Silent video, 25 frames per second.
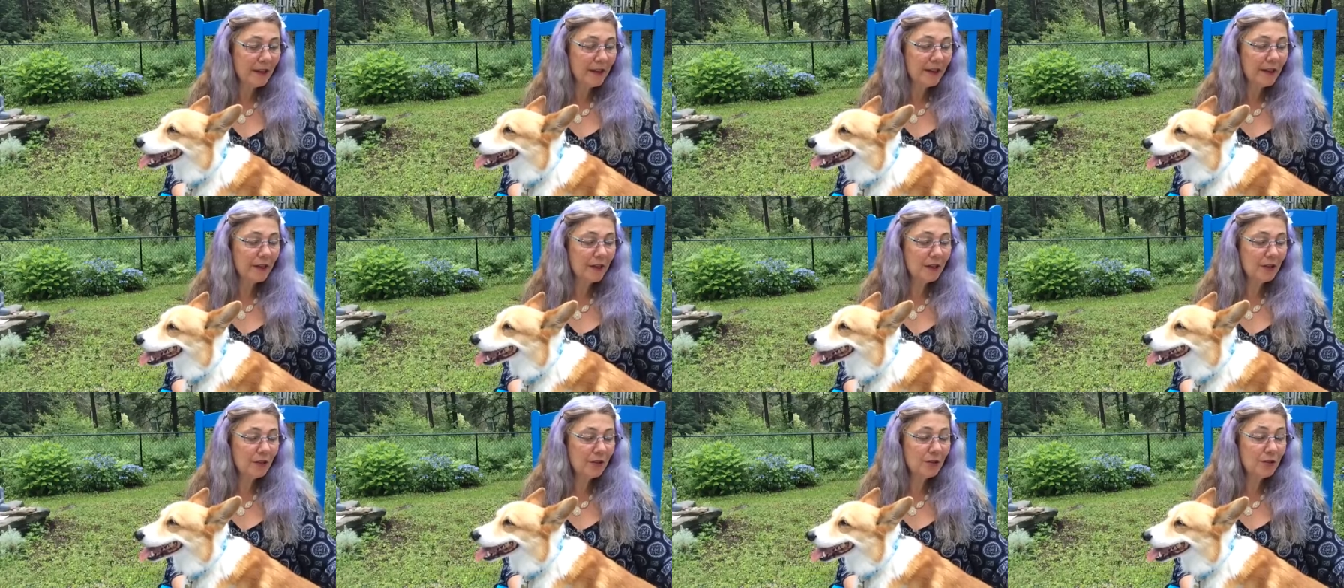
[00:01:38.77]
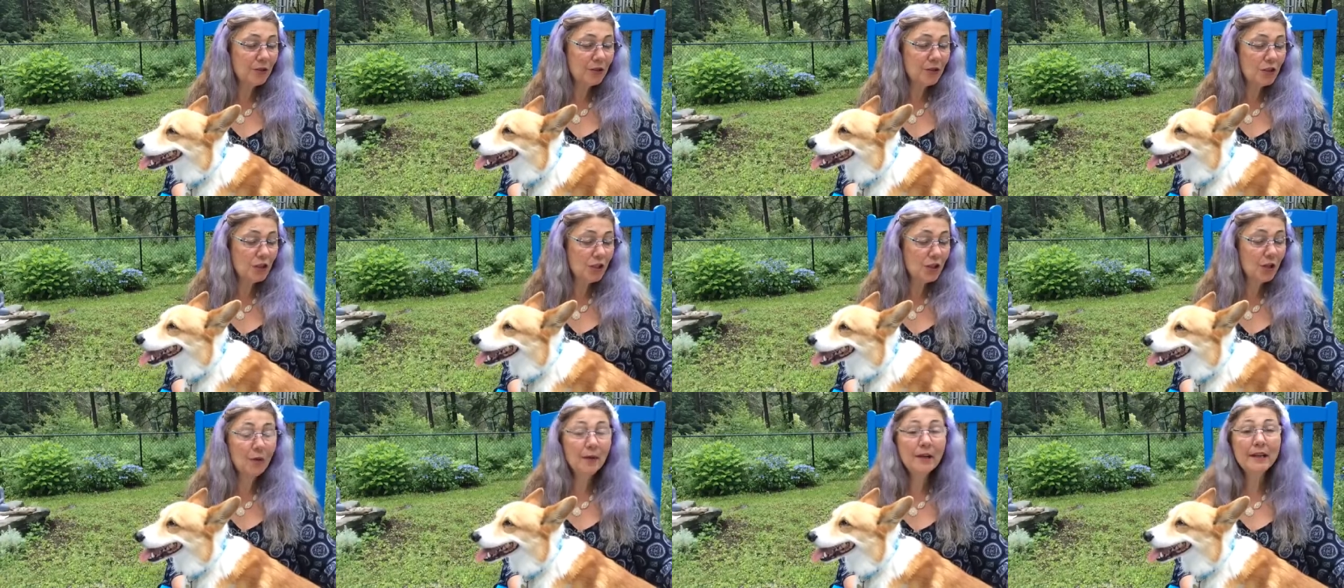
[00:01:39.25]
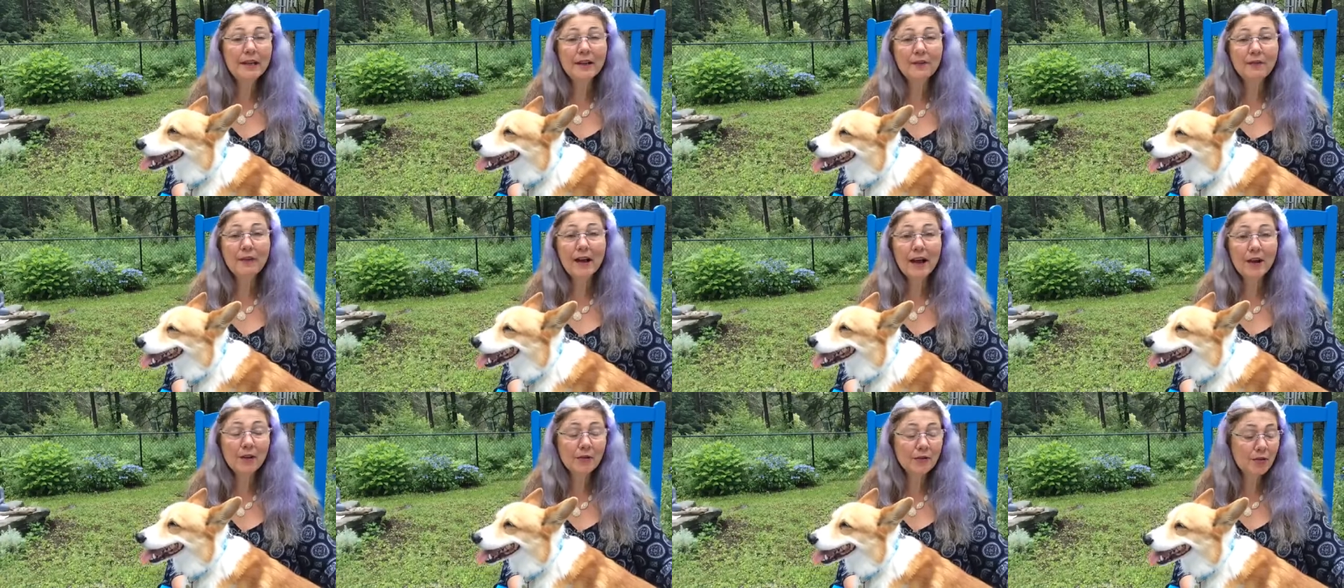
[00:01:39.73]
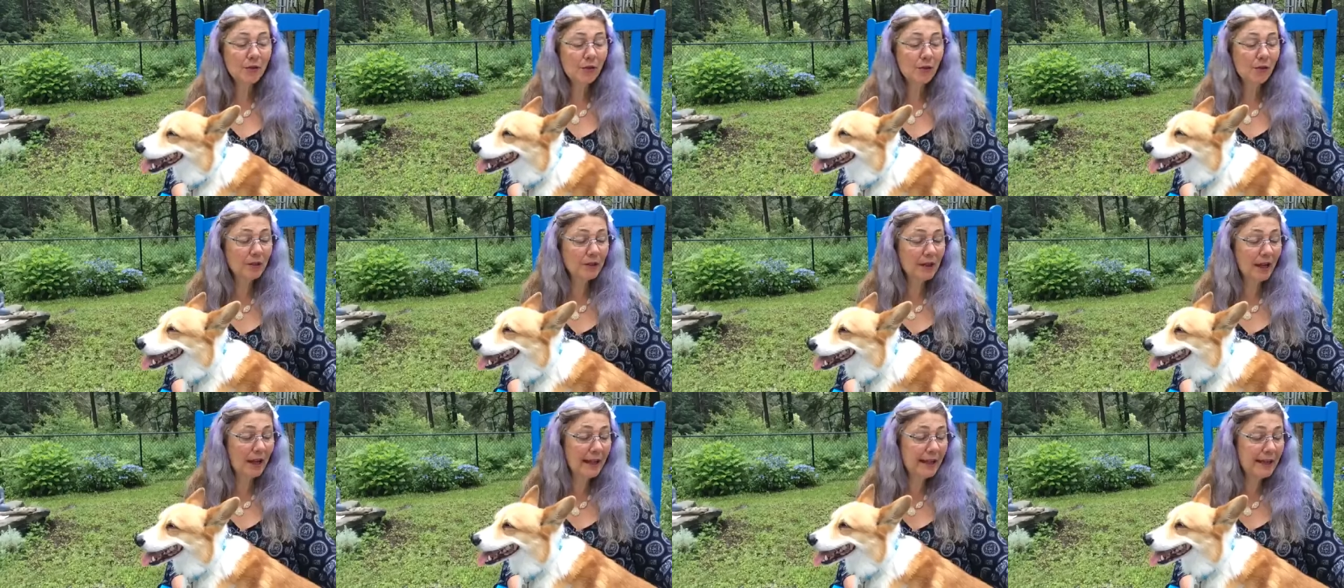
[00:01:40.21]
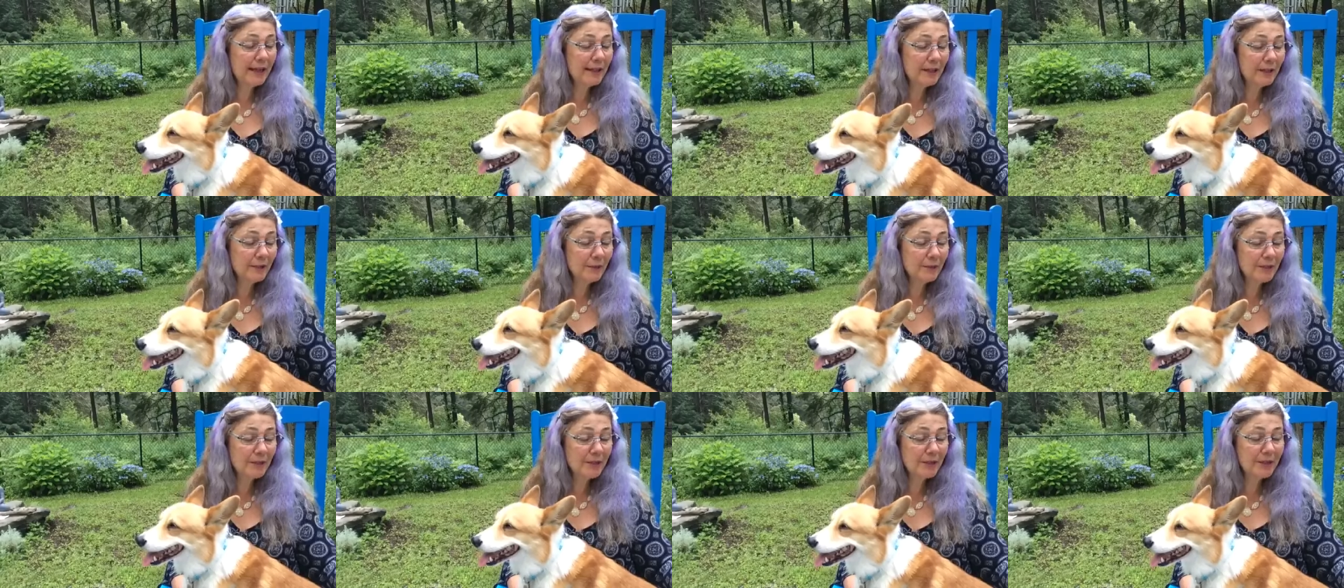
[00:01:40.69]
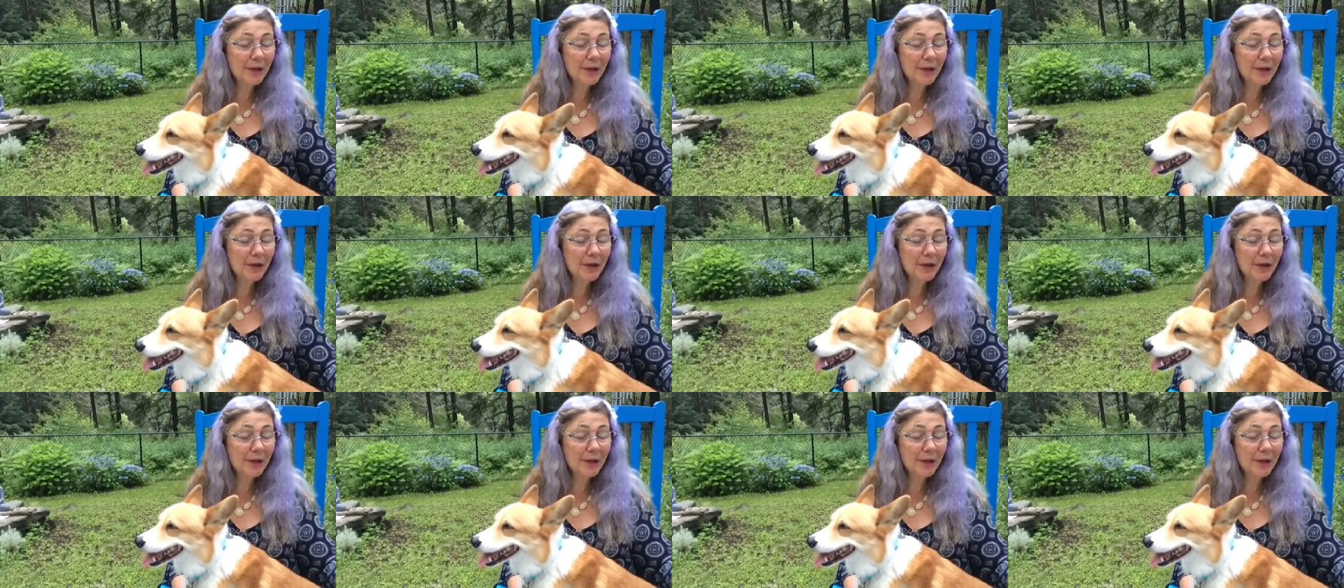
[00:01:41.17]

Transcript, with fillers: Includes chewing of household items,